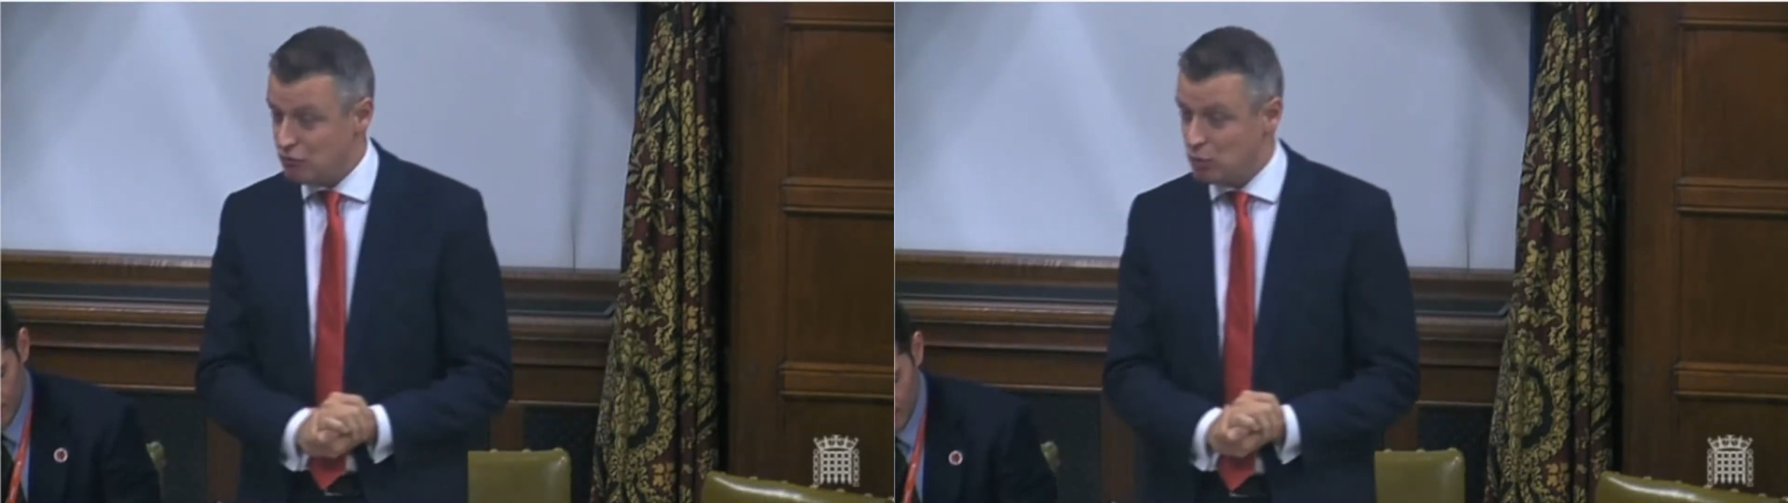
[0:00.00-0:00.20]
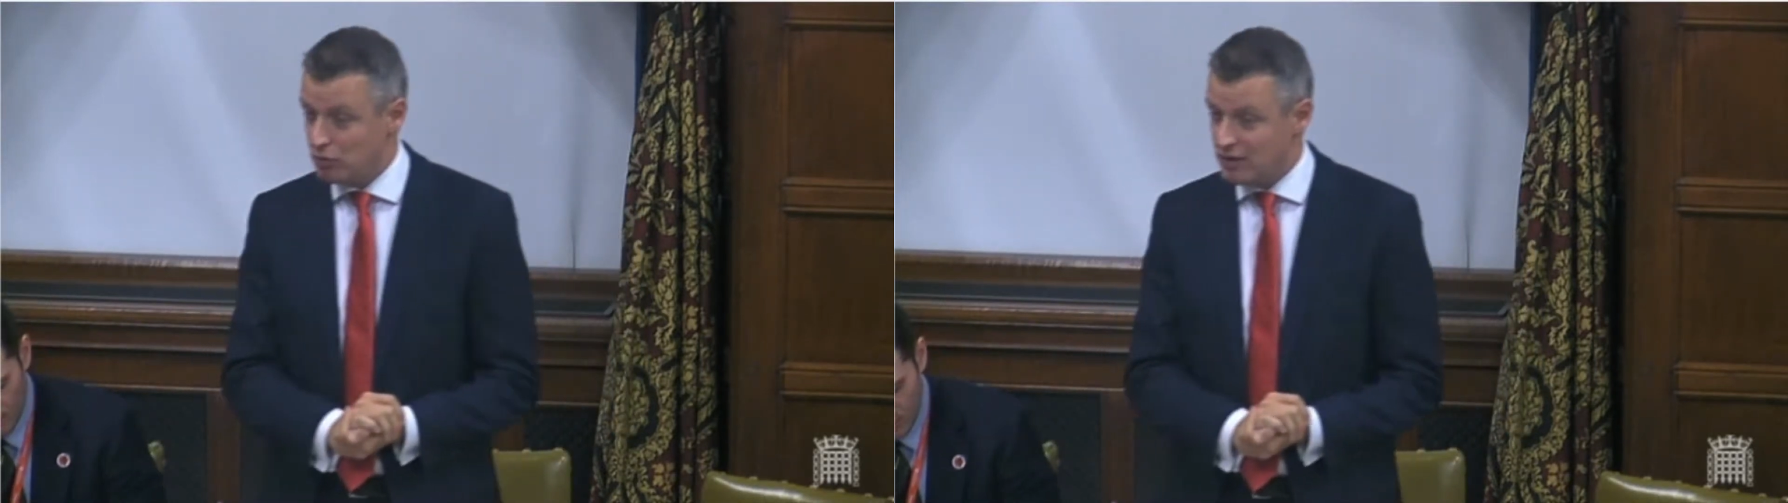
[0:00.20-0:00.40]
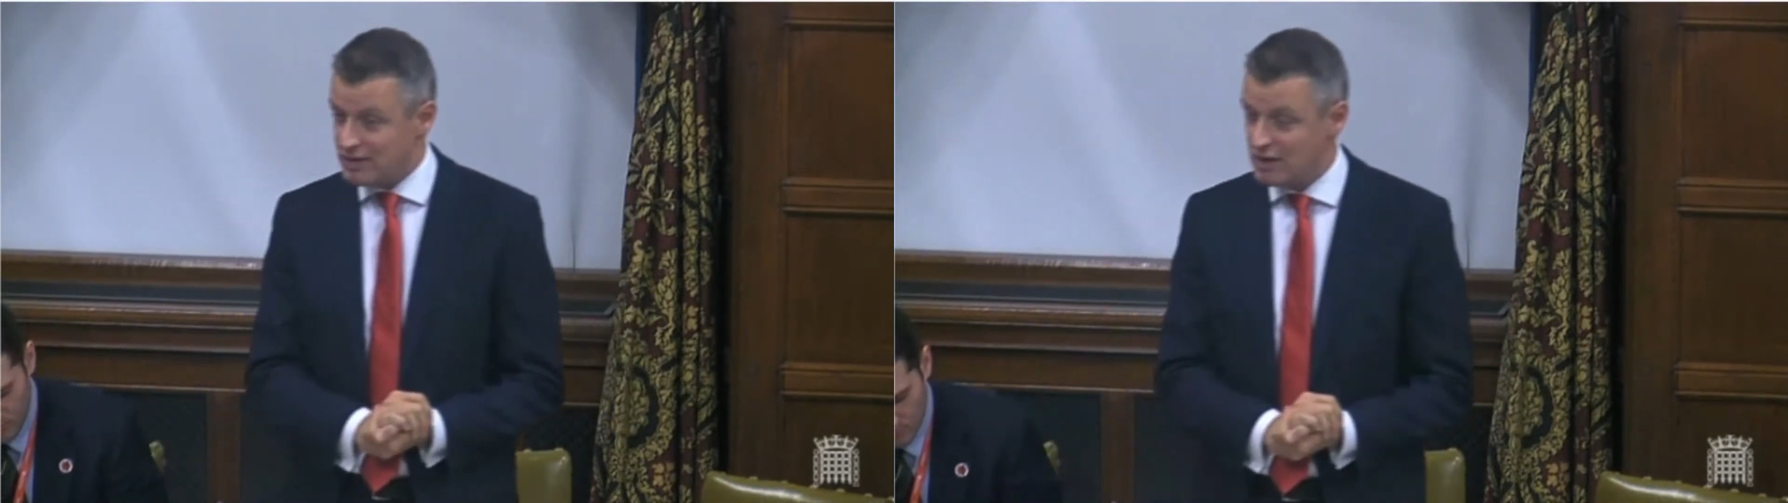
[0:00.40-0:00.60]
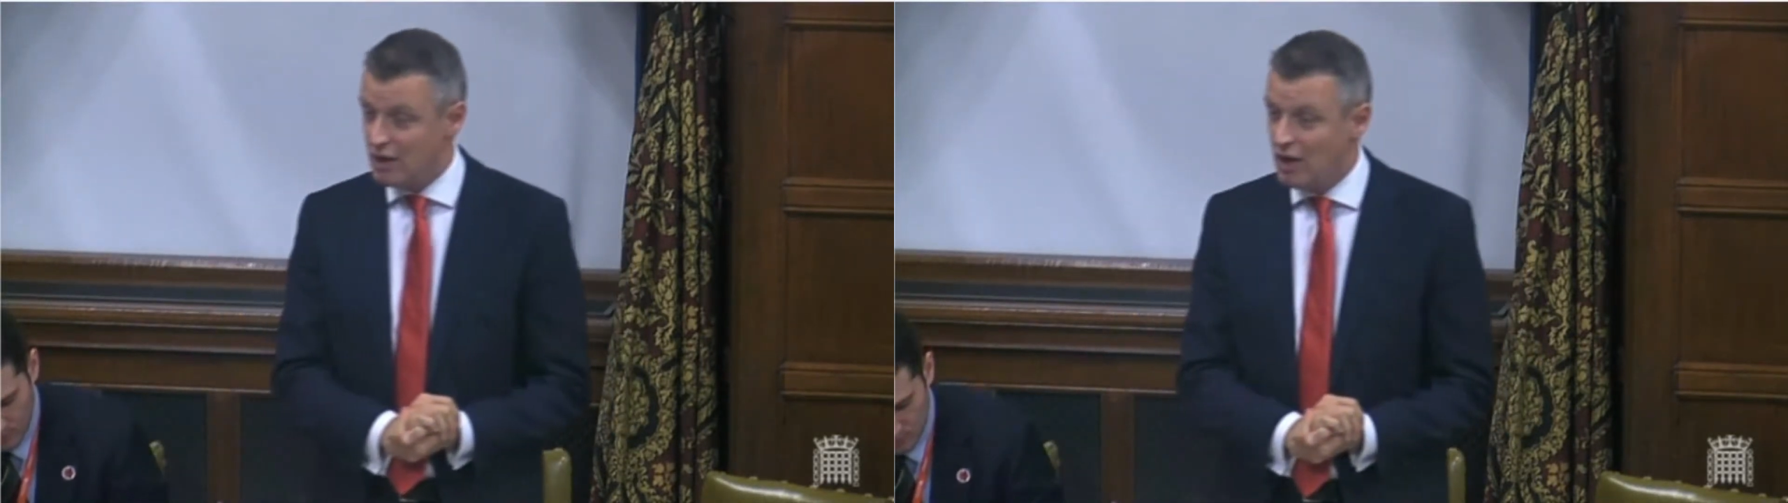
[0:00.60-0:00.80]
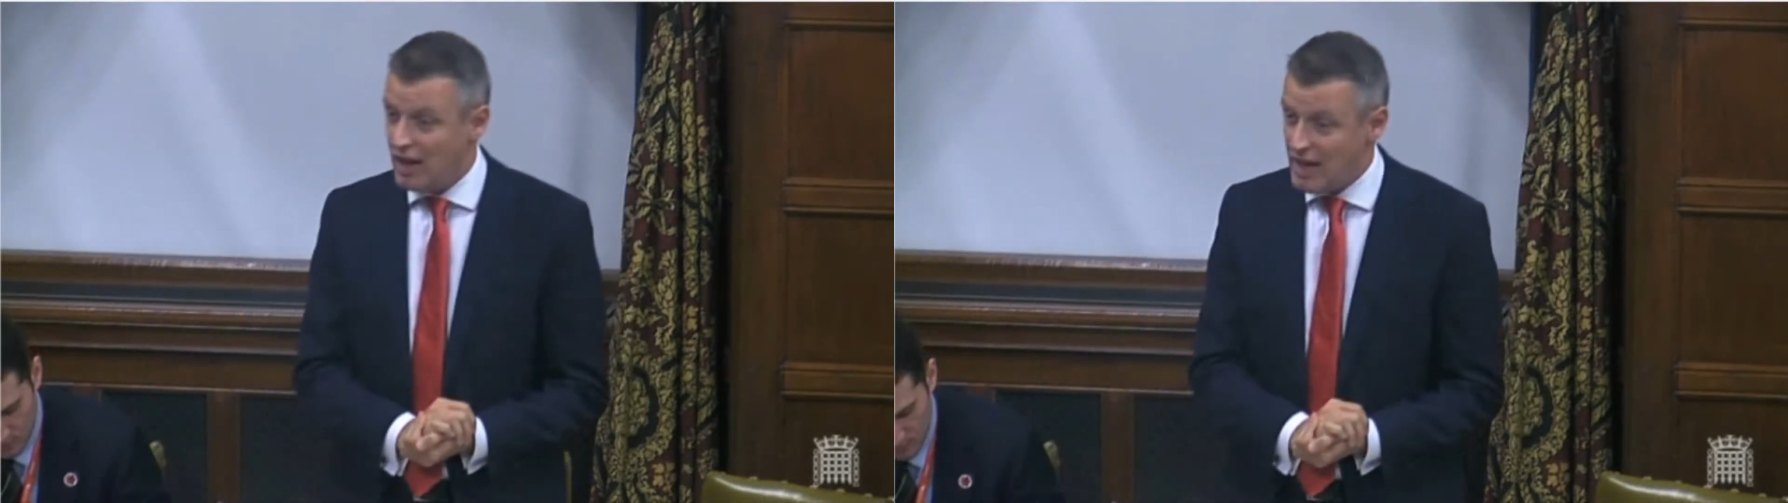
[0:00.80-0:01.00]
Royal Marines,
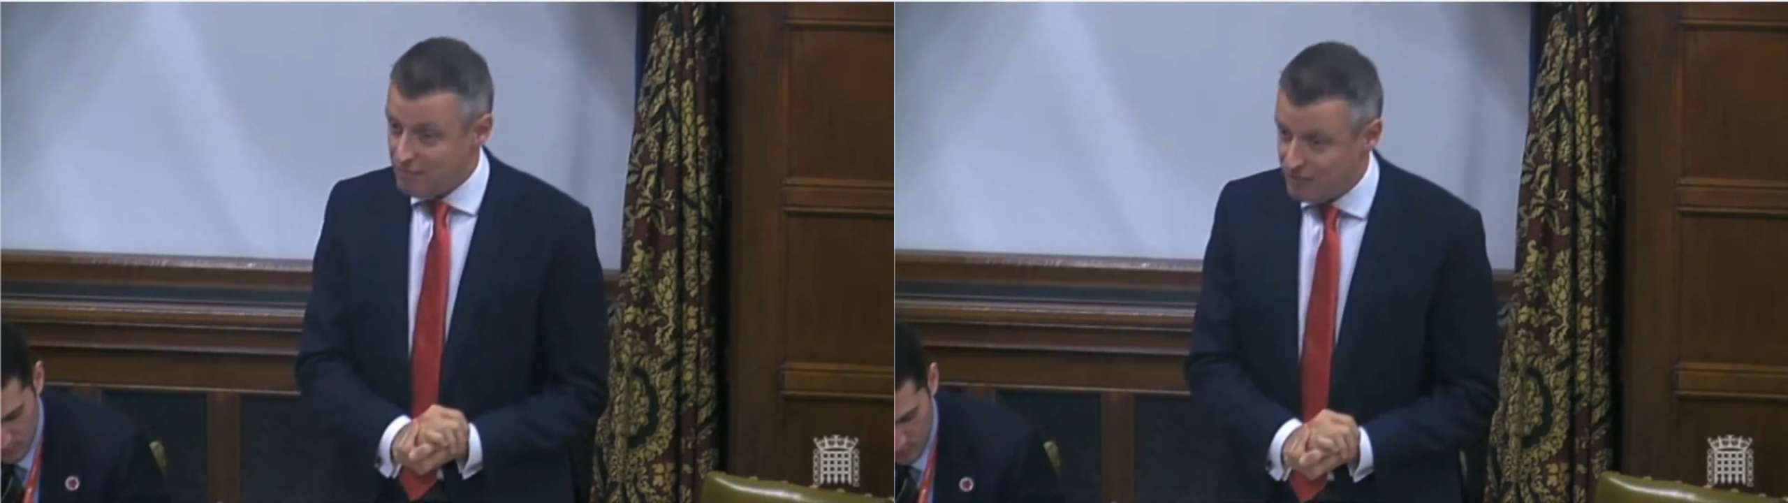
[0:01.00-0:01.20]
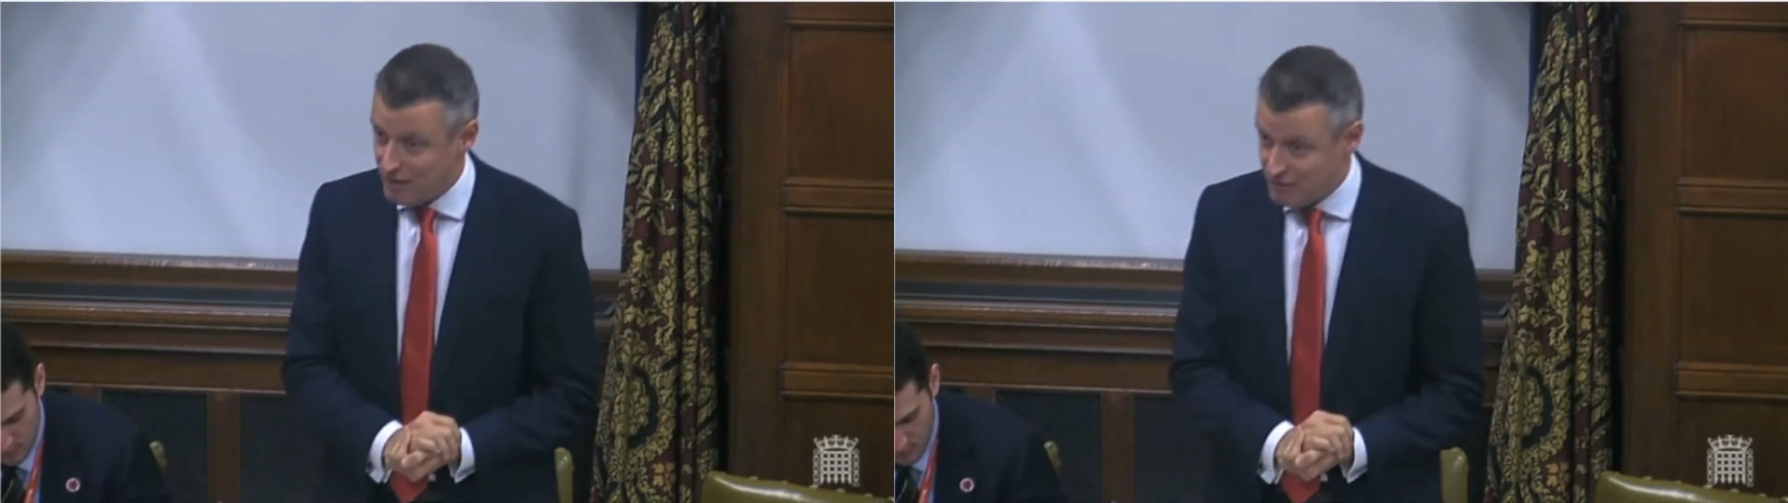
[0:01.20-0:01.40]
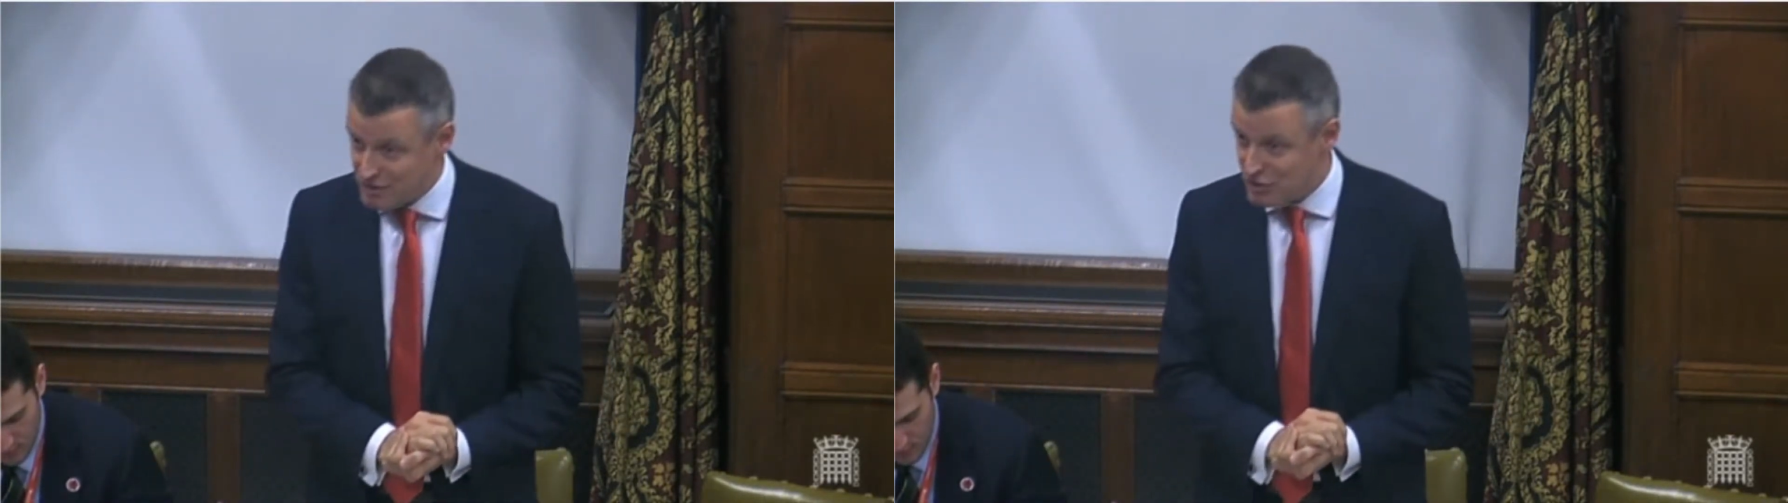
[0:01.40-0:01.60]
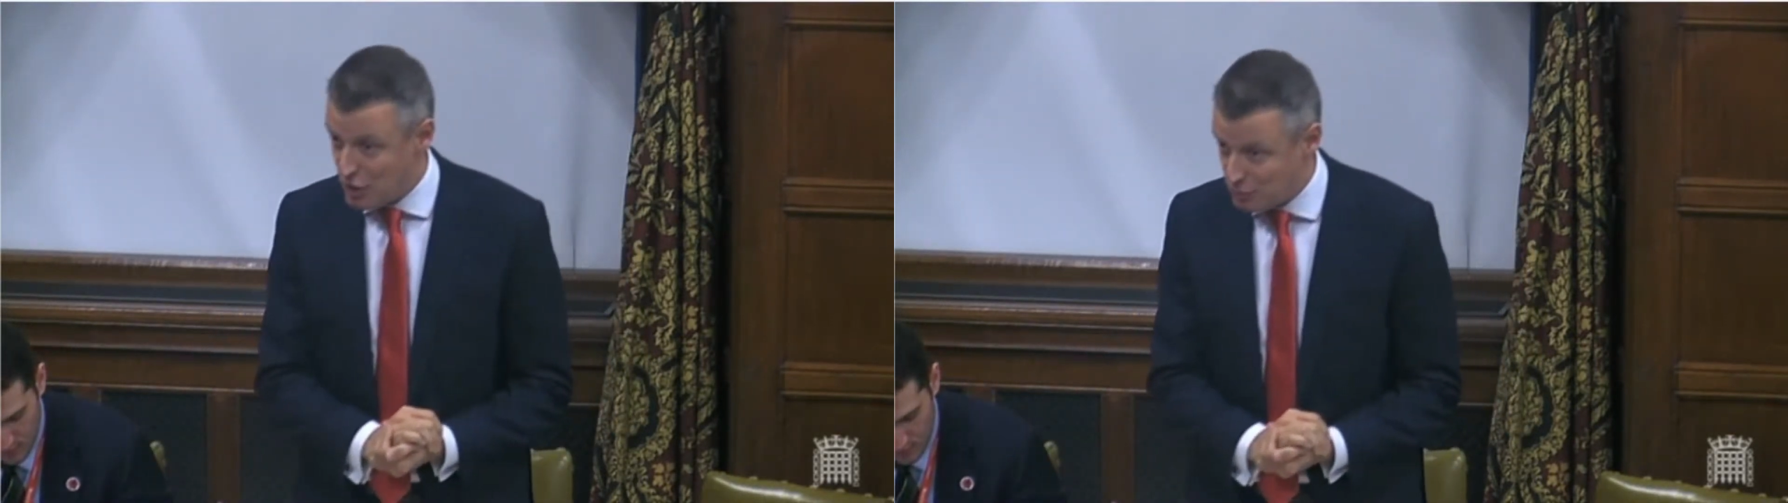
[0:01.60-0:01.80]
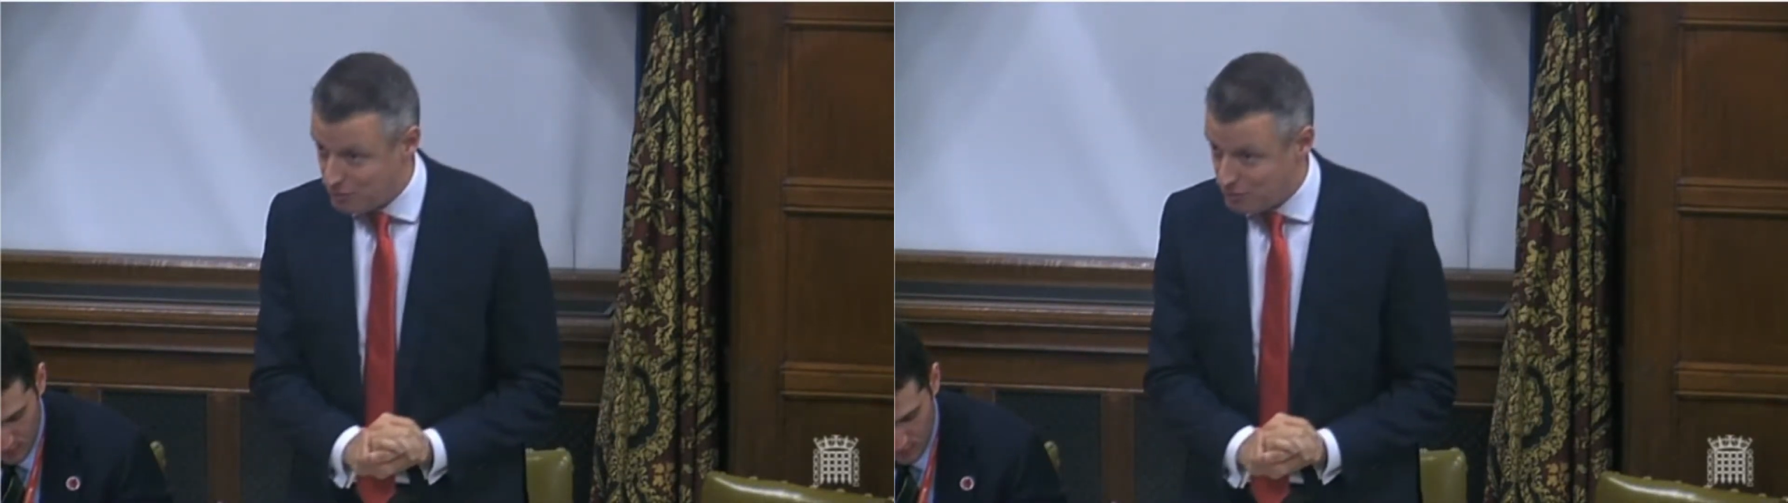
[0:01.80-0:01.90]
if there is no